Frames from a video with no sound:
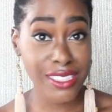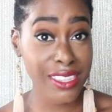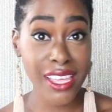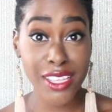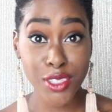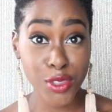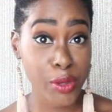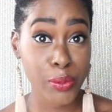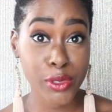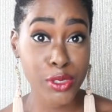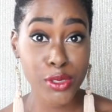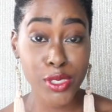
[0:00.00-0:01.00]
thick
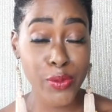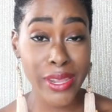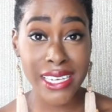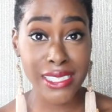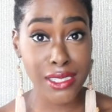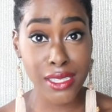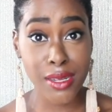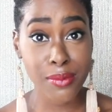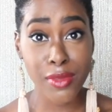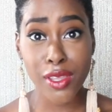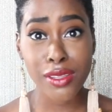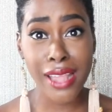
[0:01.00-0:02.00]
stripper shoes when they see
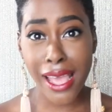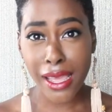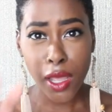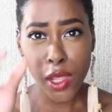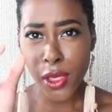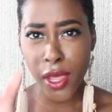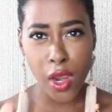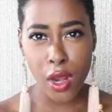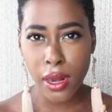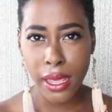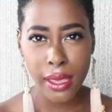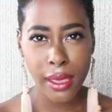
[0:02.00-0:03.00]
them. That
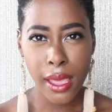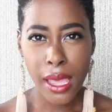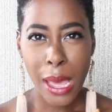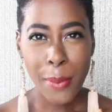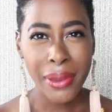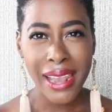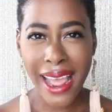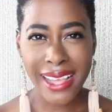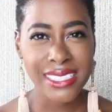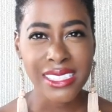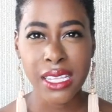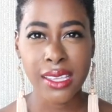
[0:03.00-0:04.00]
clear like
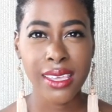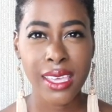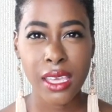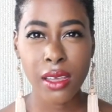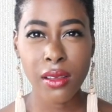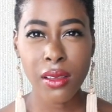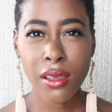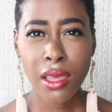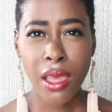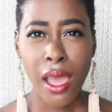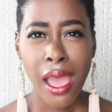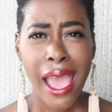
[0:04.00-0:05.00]
plastic heel.
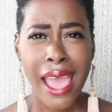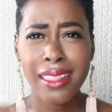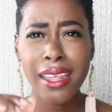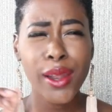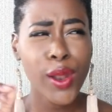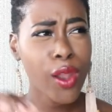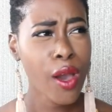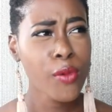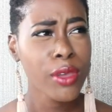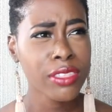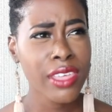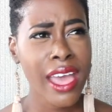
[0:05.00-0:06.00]
And then along
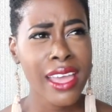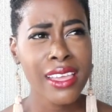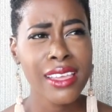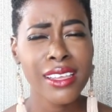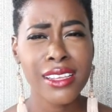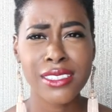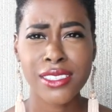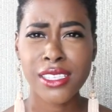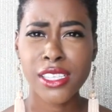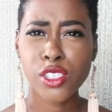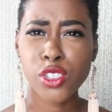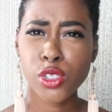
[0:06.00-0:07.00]
with that is
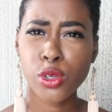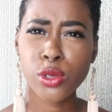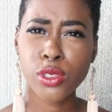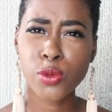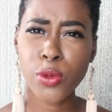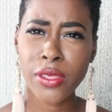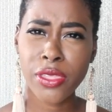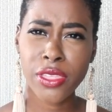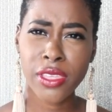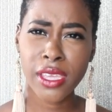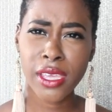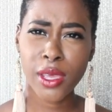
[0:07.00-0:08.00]
these shoes with
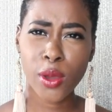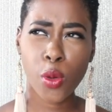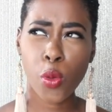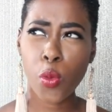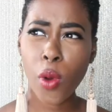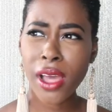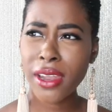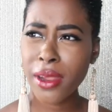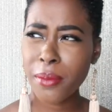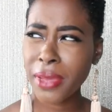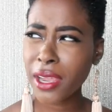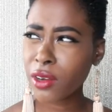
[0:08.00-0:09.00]
the, what
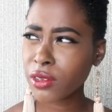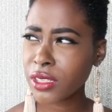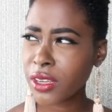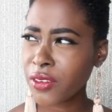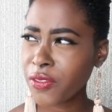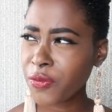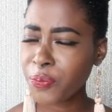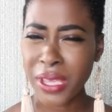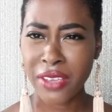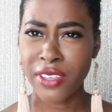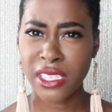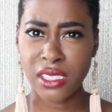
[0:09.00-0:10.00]
they're made out of,
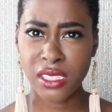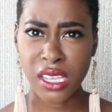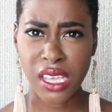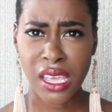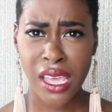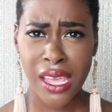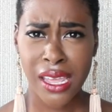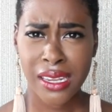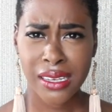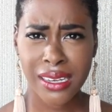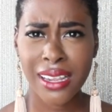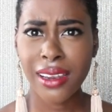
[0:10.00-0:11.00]
PVC.
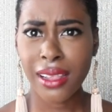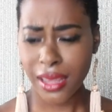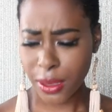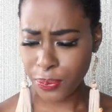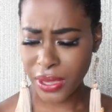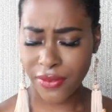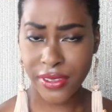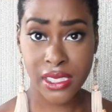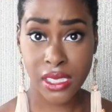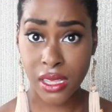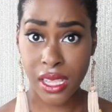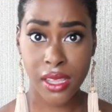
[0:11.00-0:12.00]
They look like
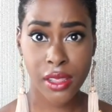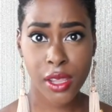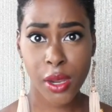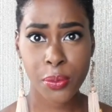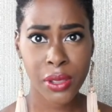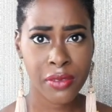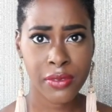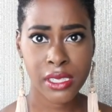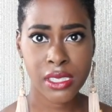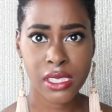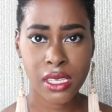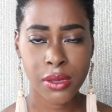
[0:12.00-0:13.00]
PVC, like clear
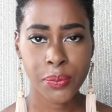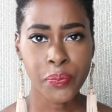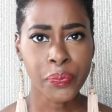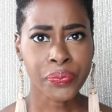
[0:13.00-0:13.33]
PVC.